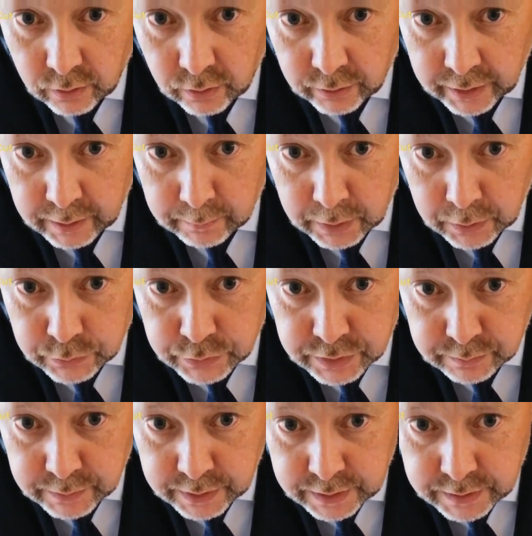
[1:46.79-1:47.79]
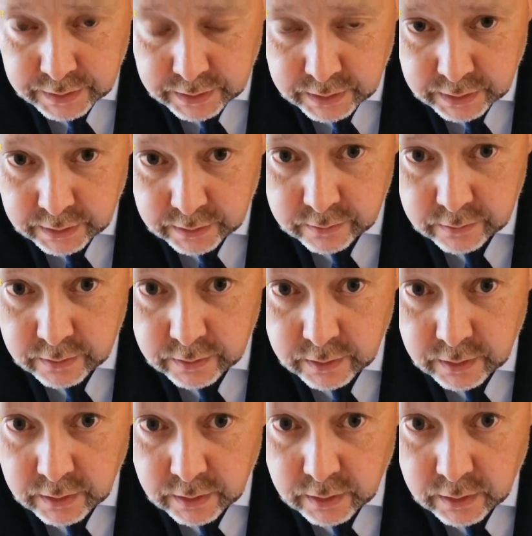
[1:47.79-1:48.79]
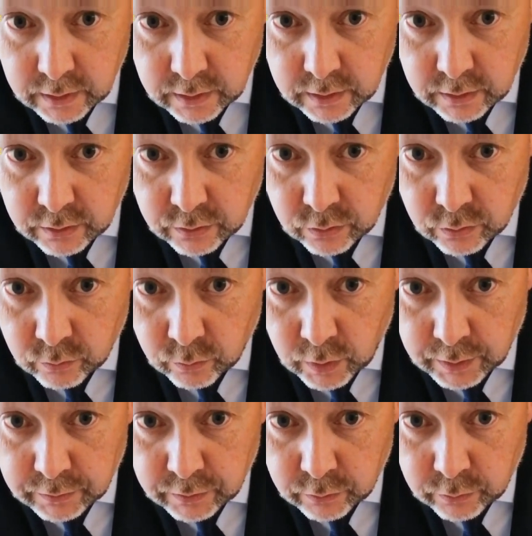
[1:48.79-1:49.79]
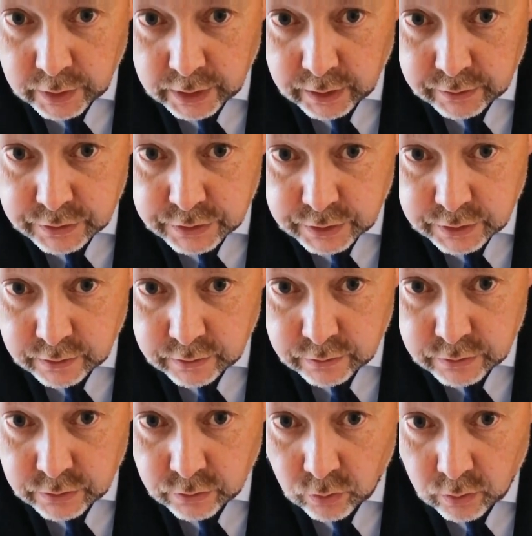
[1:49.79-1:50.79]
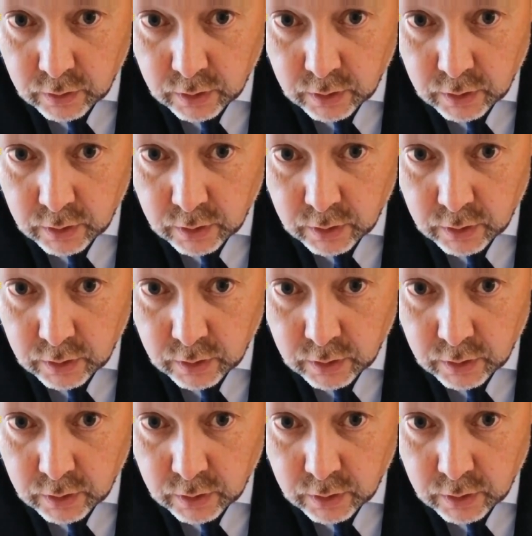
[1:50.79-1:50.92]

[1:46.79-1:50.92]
on our multimeter here. The one that we're going to use,